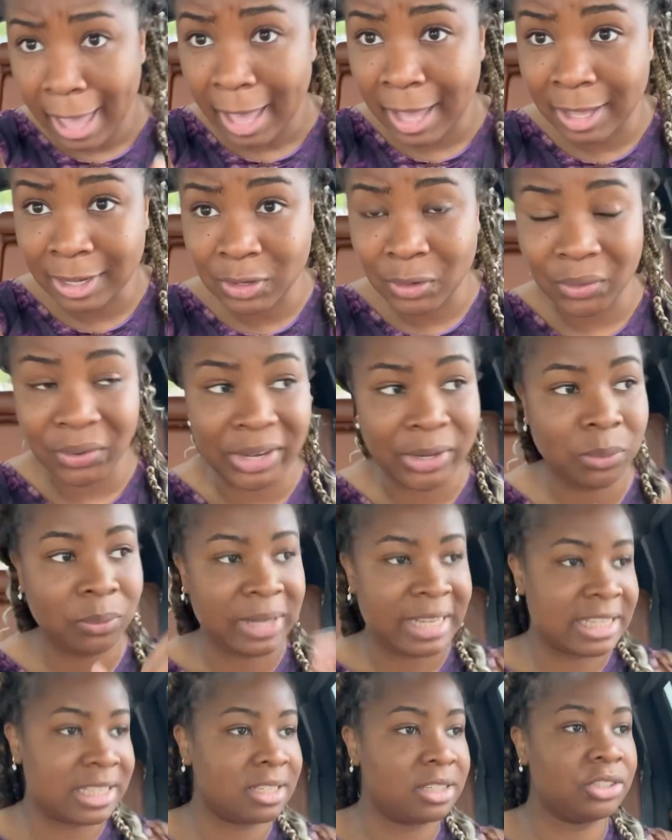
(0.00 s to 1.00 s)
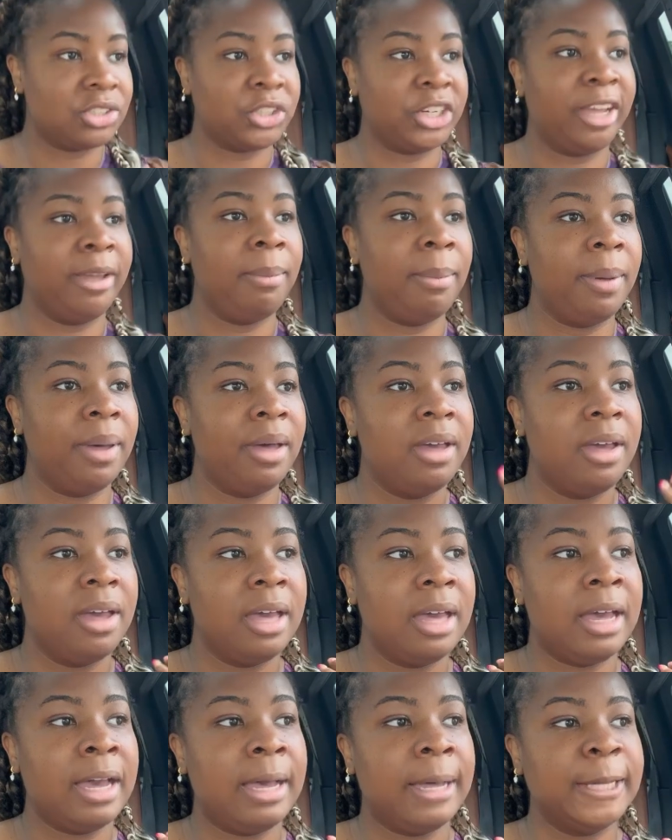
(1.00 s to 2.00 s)
annoyed, wasted a trip.
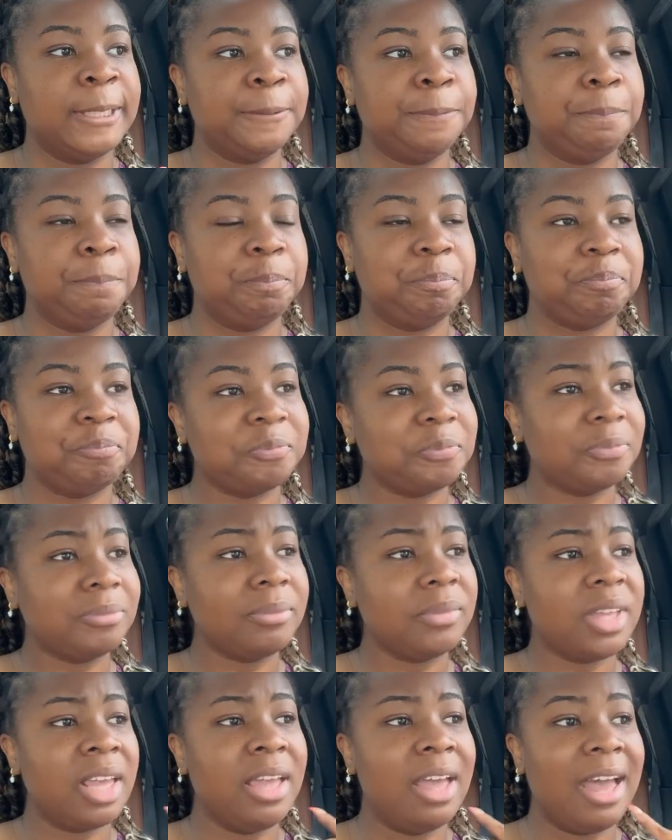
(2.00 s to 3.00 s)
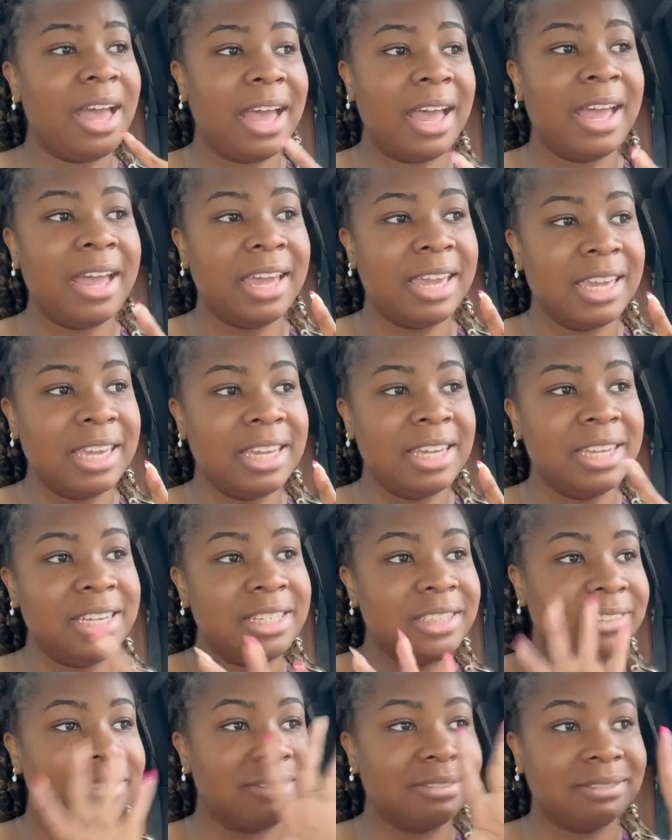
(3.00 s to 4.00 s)
I
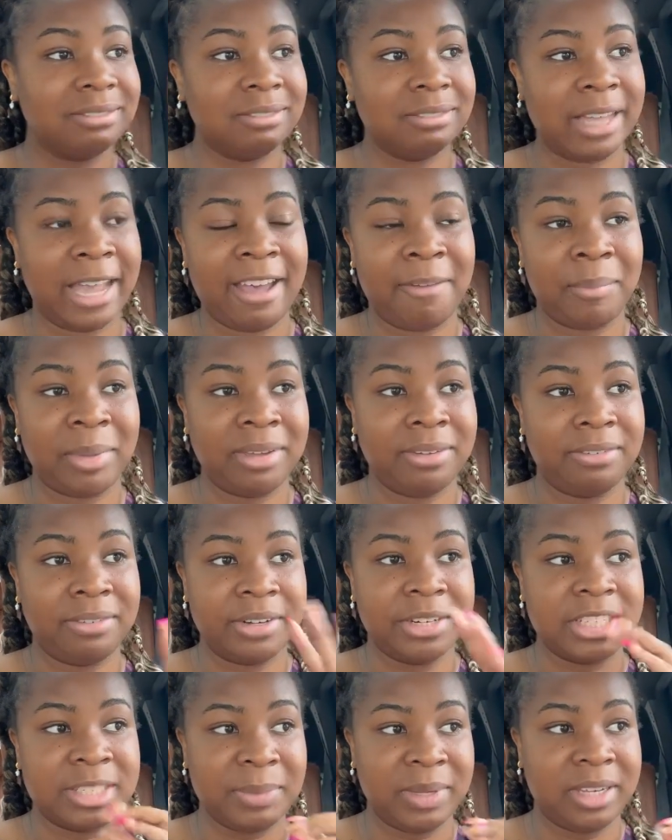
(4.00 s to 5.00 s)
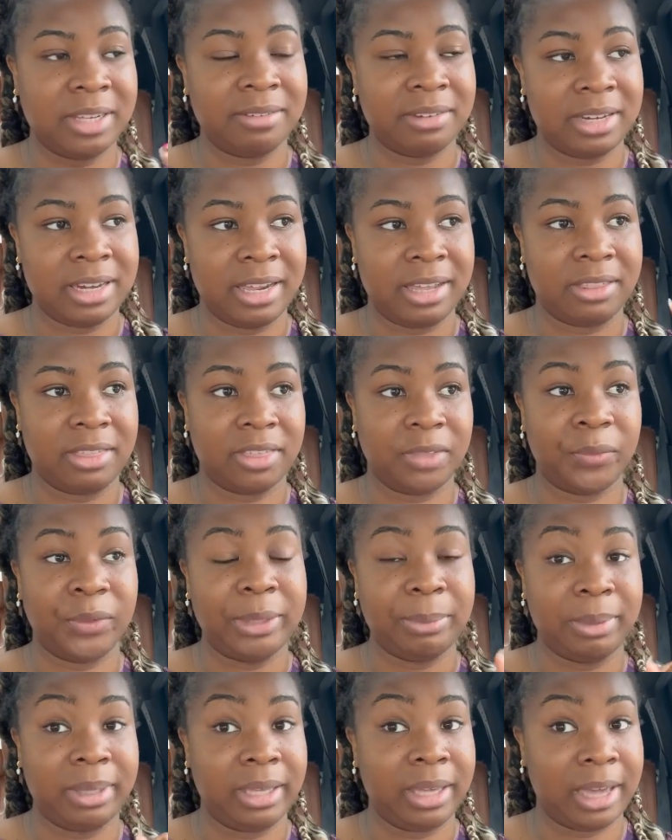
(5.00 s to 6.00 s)
have my first meeting of the day at 3
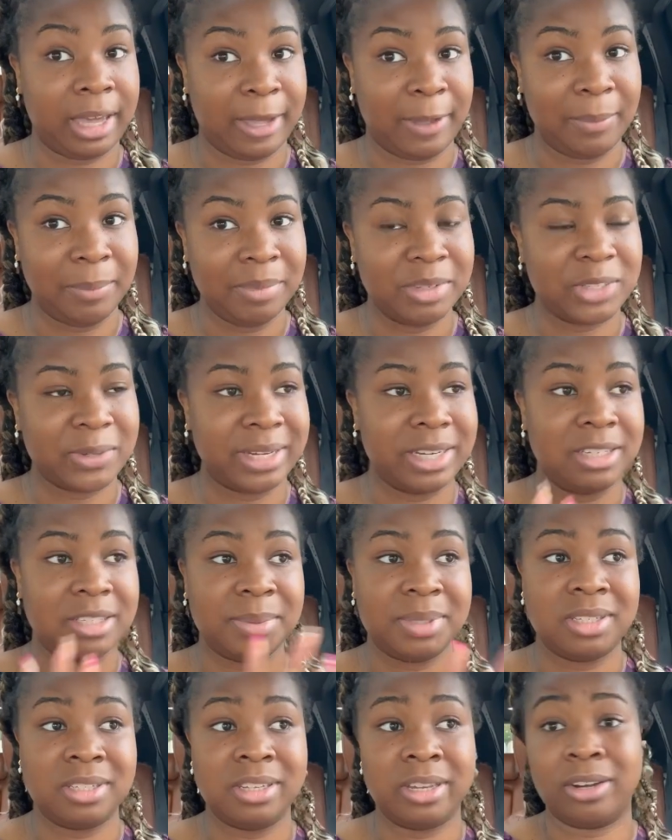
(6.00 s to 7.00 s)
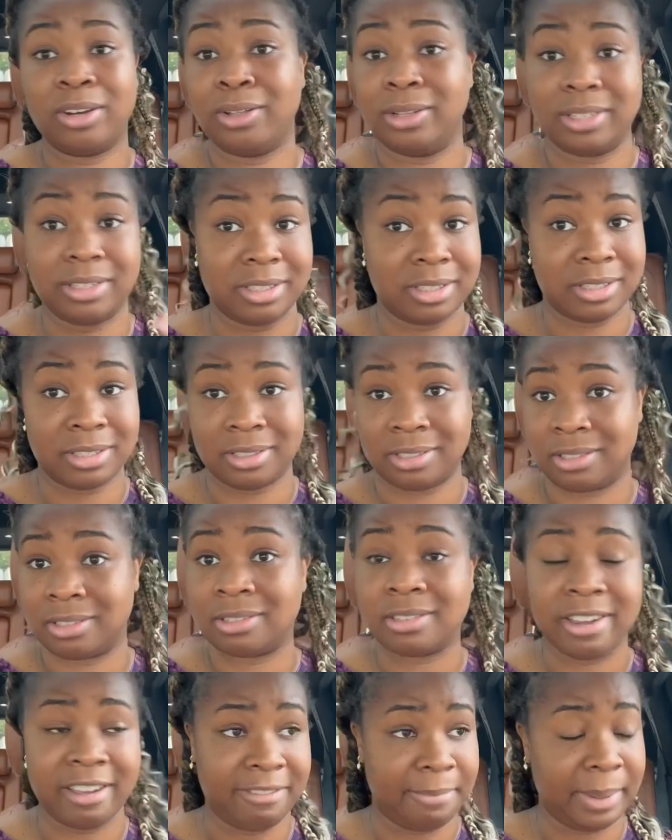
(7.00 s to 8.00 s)
p.m. So I need to be done all this
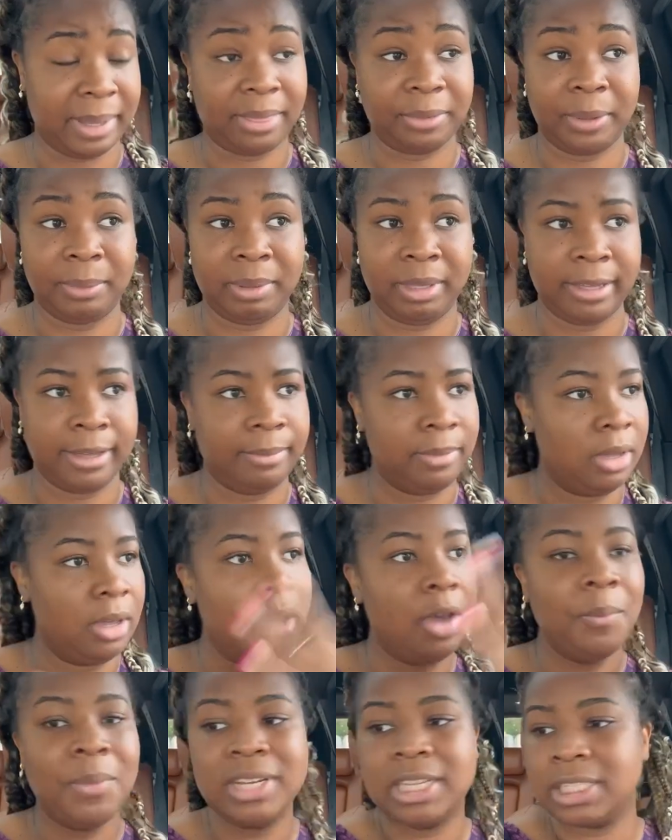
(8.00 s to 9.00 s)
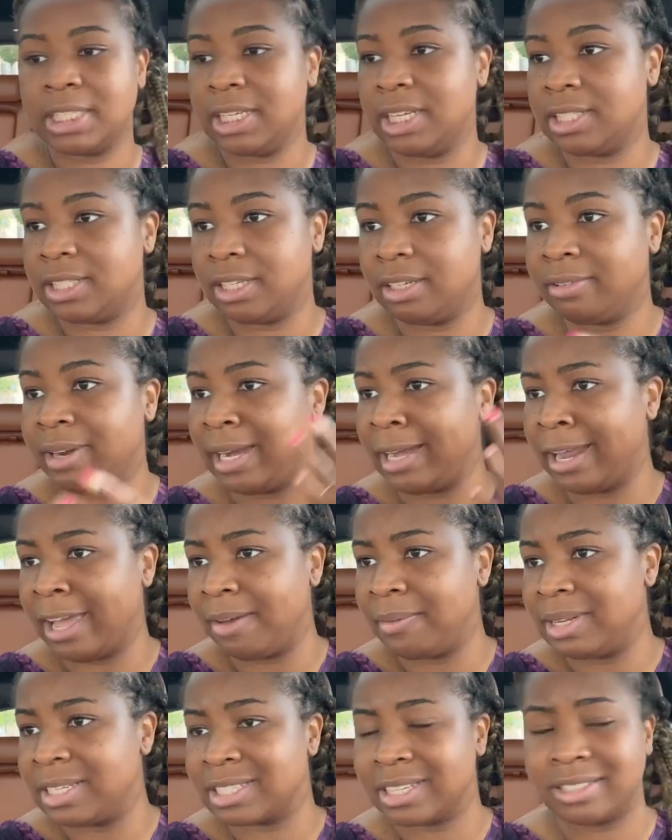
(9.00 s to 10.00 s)
stuff by 3 p.m., which is easy. Right now
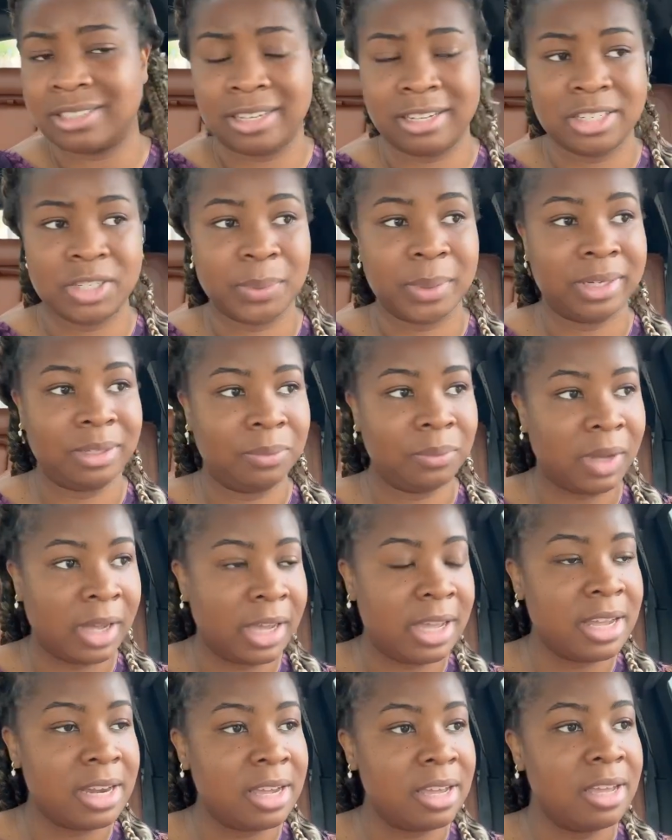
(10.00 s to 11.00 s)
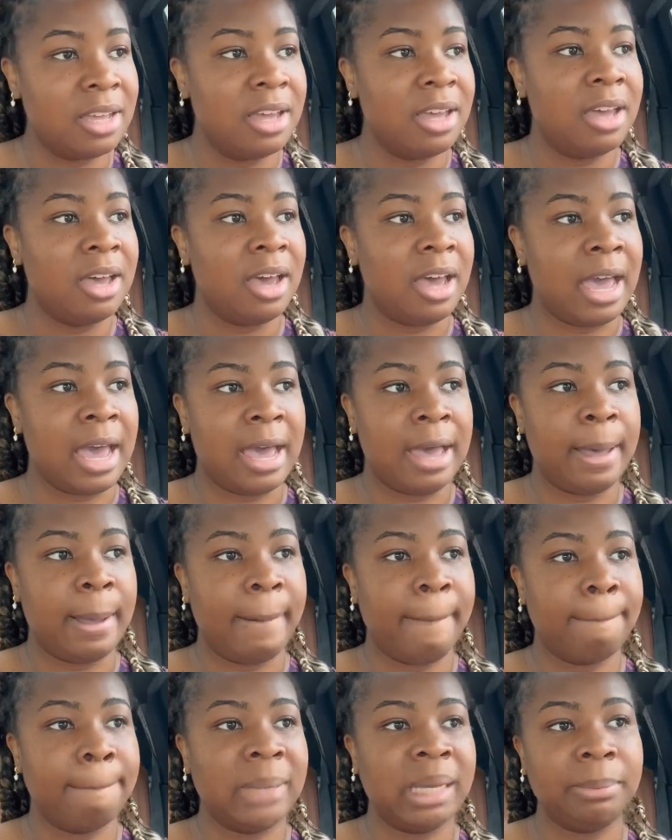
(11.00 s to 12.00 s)
it's like 10:21. My